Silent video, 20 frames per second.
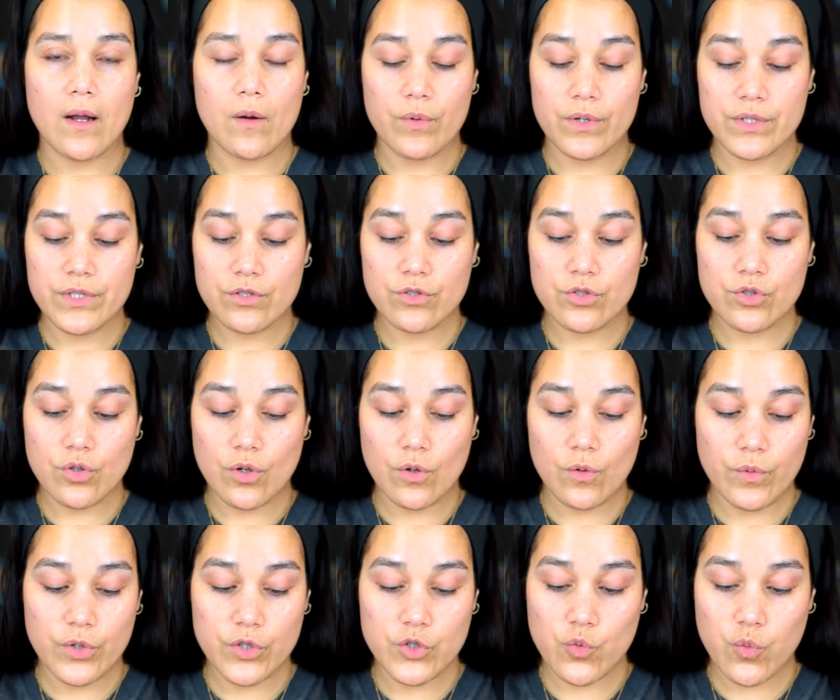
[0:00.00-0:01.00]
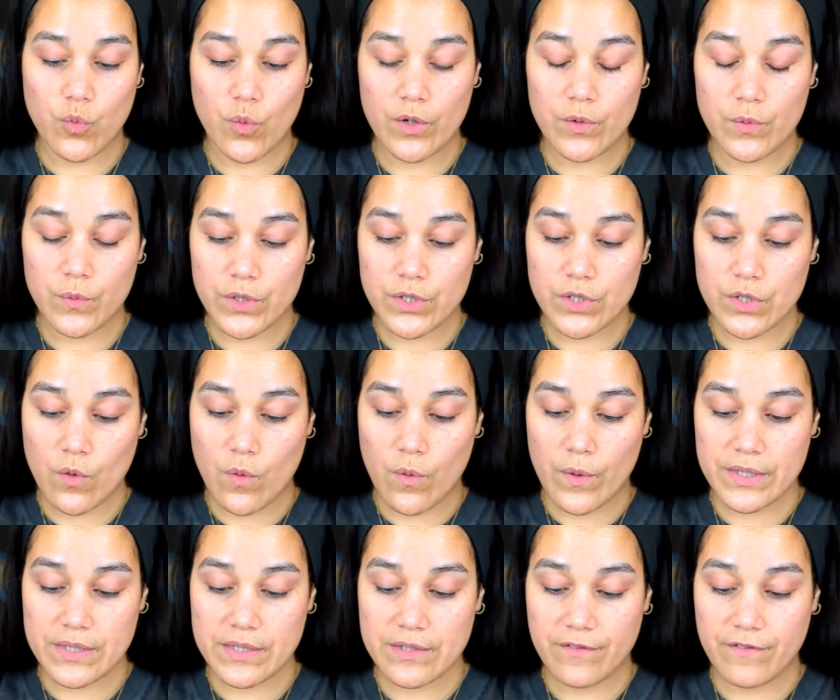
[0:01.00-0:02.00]
I wasn't sure which one was
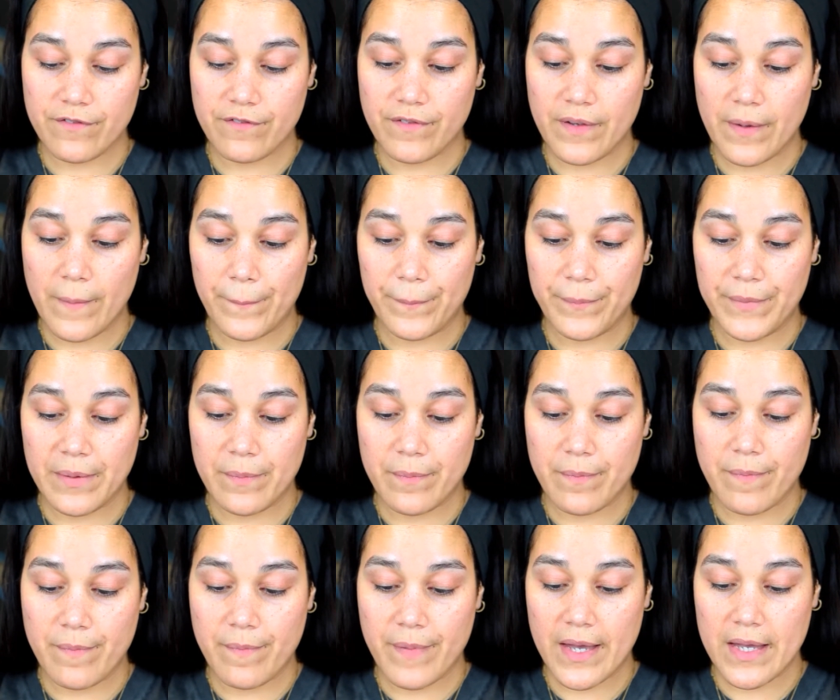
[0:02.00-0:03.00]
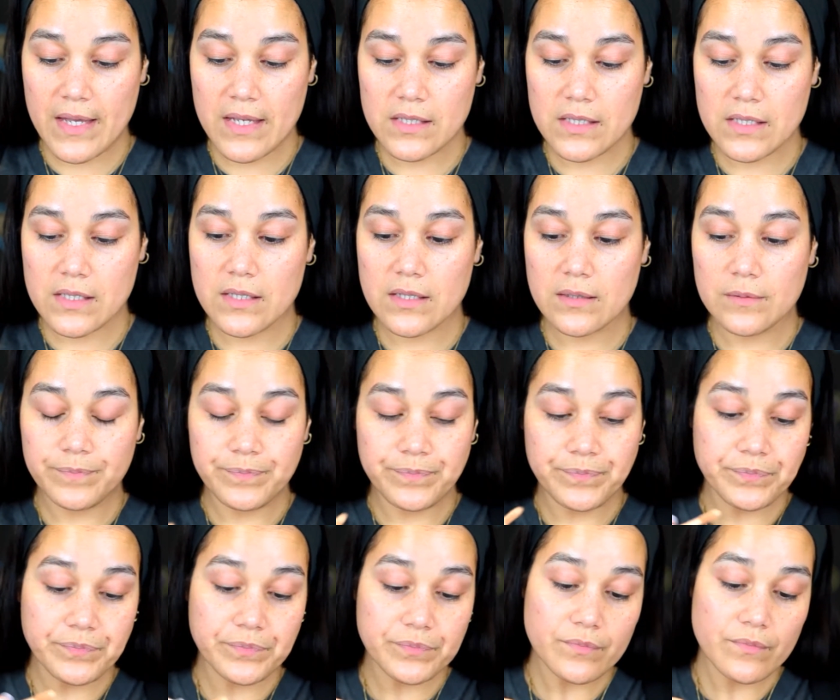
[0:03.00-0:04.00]
going to fit me best.
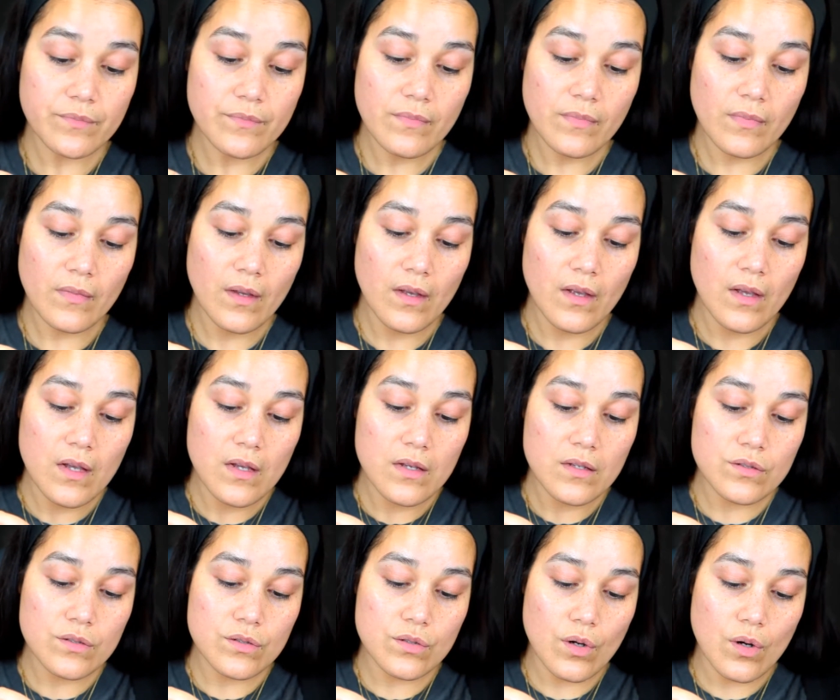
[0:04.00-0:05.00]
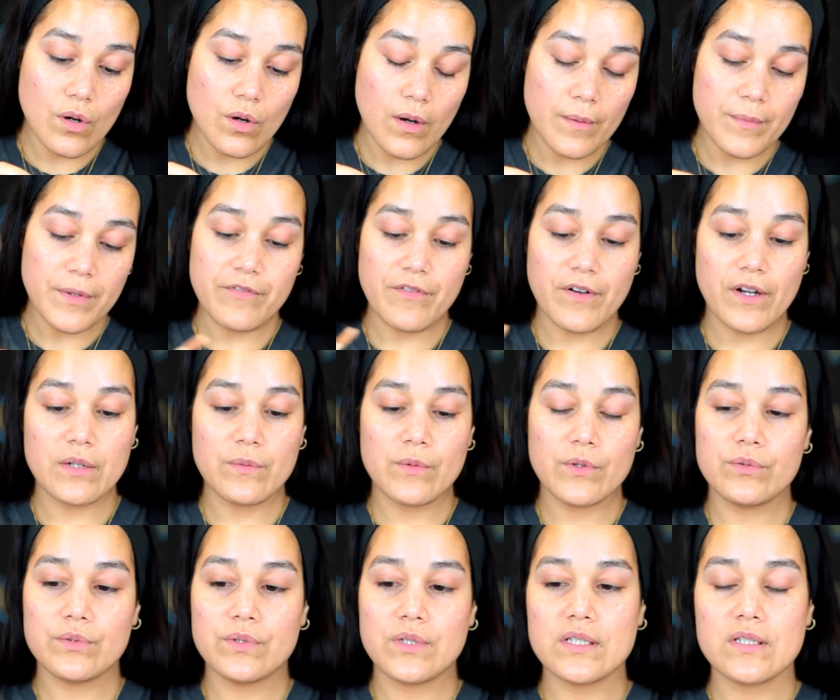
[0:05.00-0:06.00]
So, I mean, for anyone
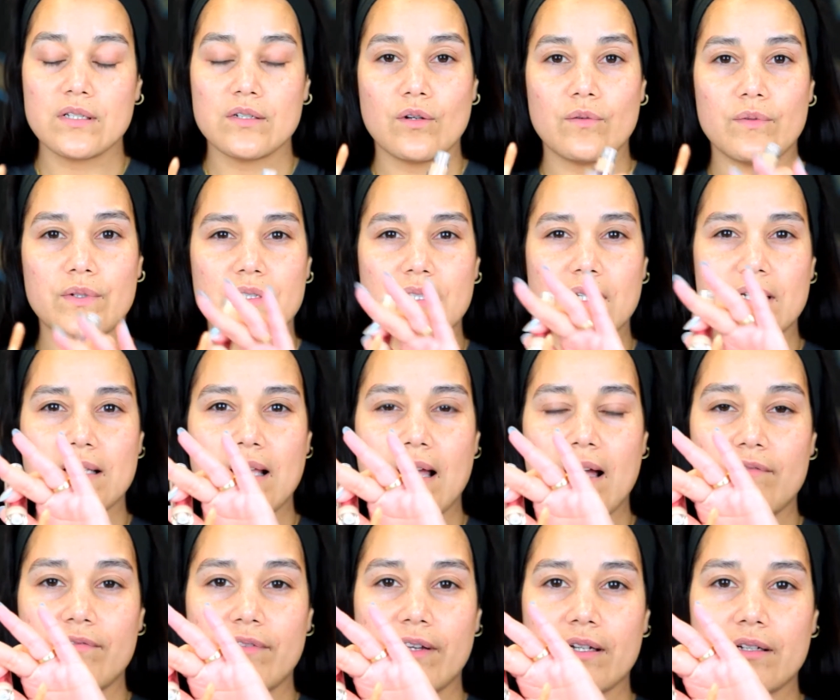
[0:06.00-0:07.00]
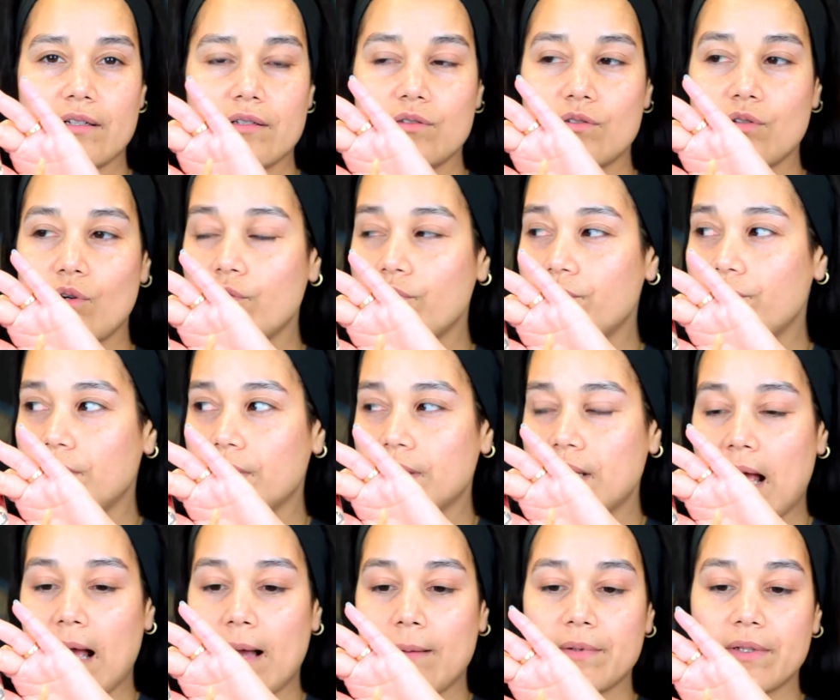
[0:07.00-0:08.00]
who doesn't know, it does have like a doe foot
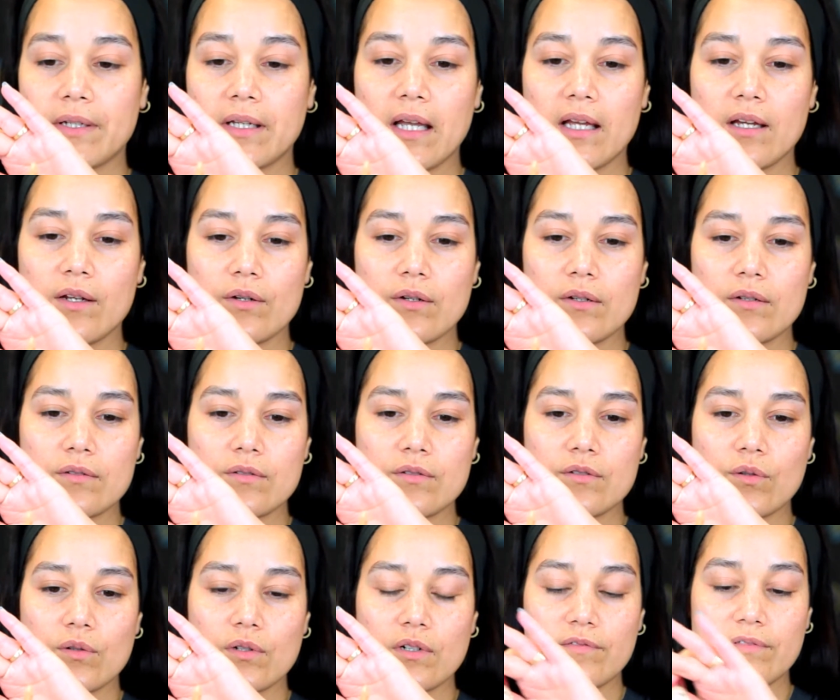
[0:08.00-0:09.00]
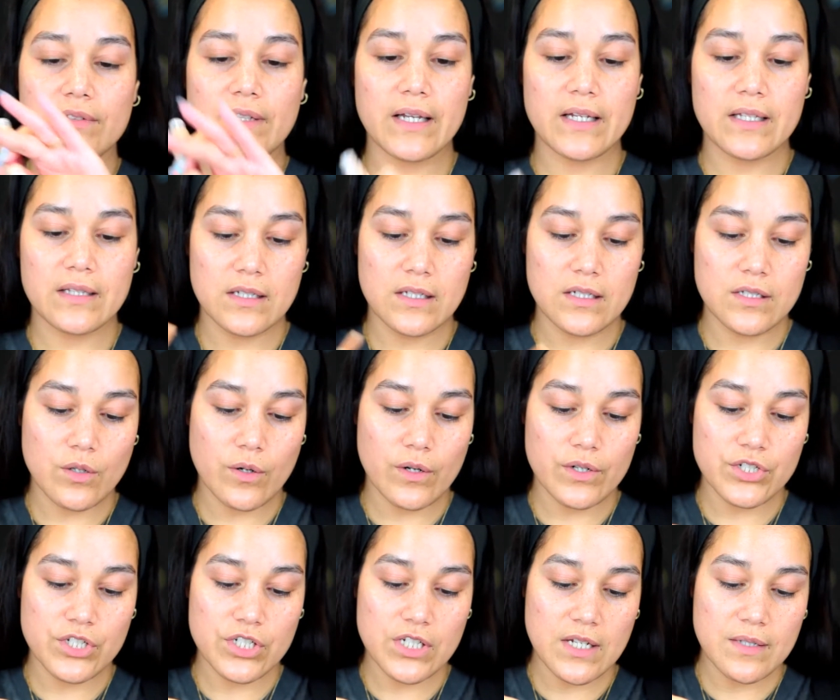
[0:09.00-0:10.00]
applicator, sort of like the
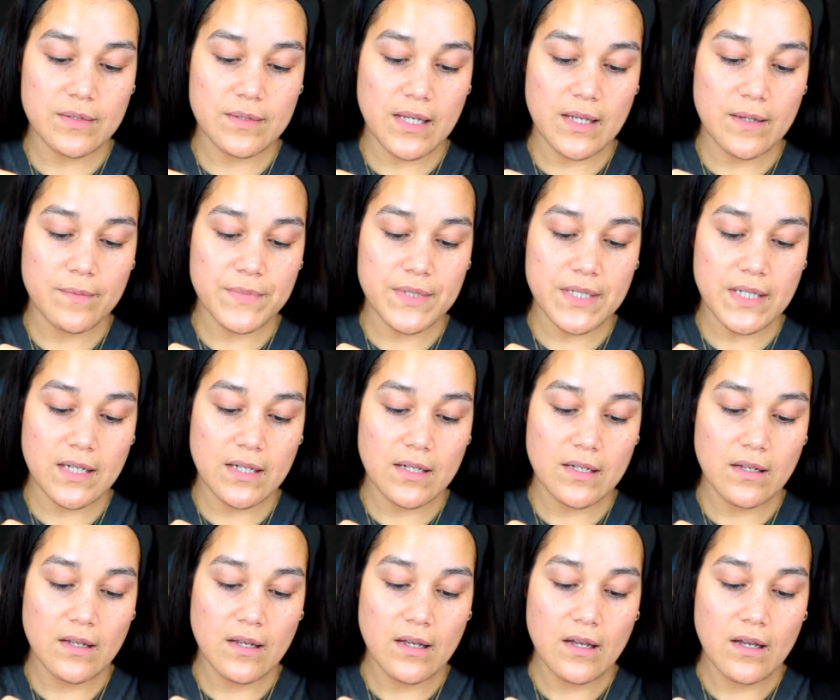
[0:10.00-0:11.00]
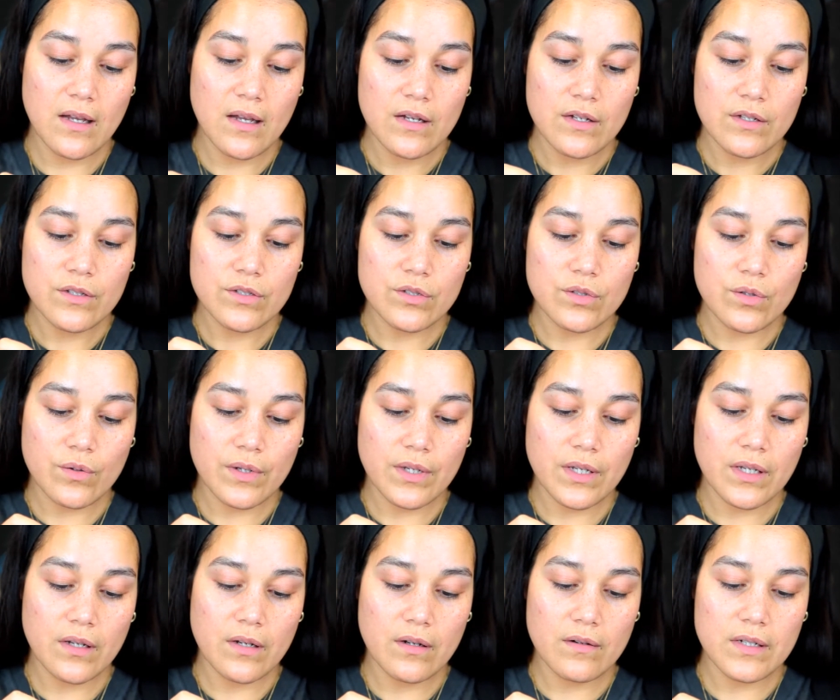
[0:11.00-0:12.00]
Tarte Shape Tape did. So
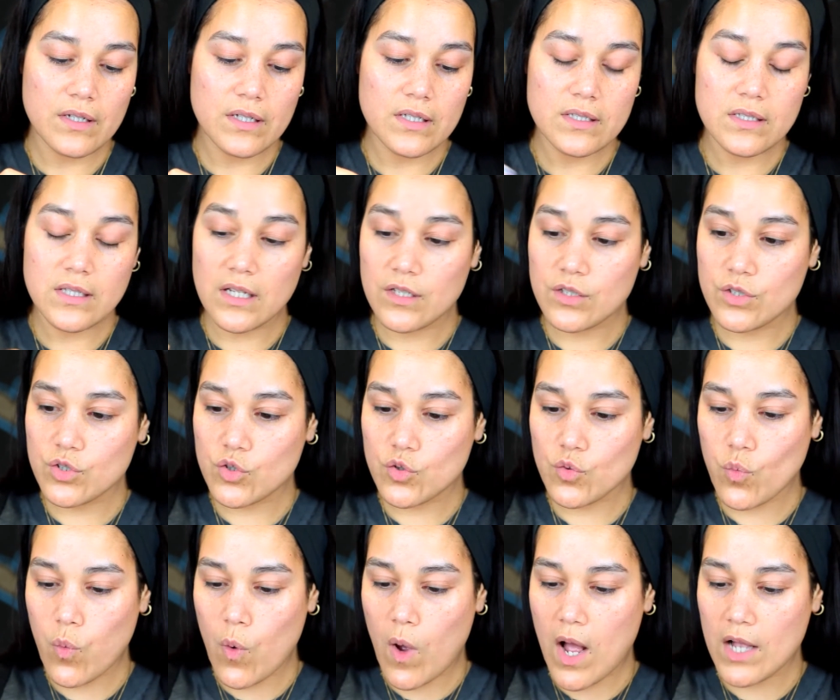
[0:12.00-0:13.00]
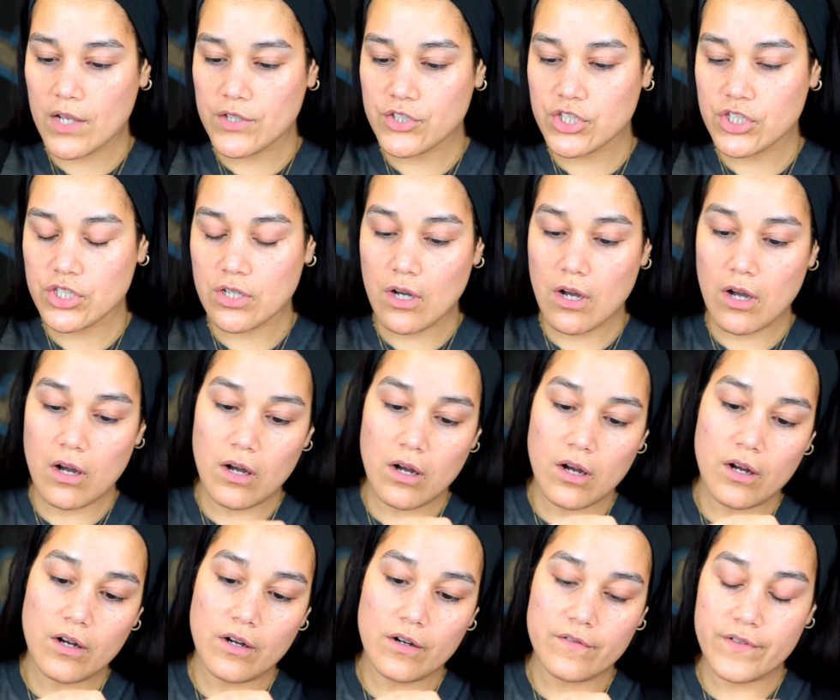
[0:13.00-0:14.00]
here is a swatch
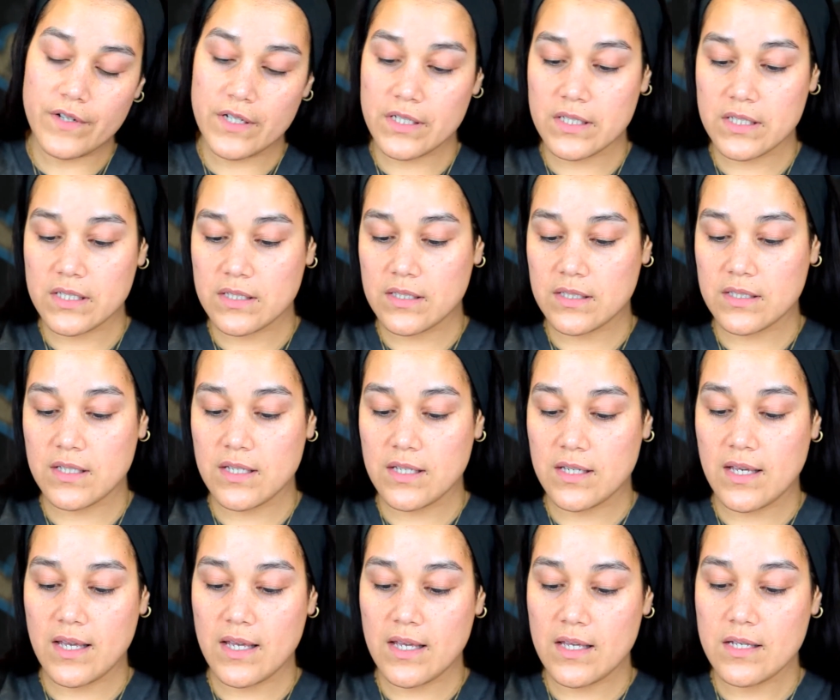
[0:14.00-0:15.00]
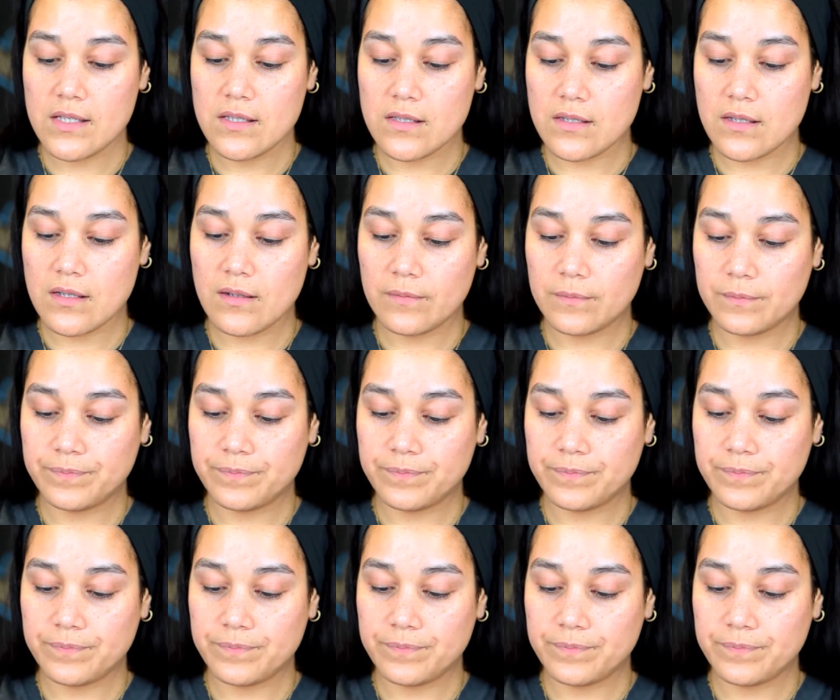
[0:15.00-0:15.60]
of C8.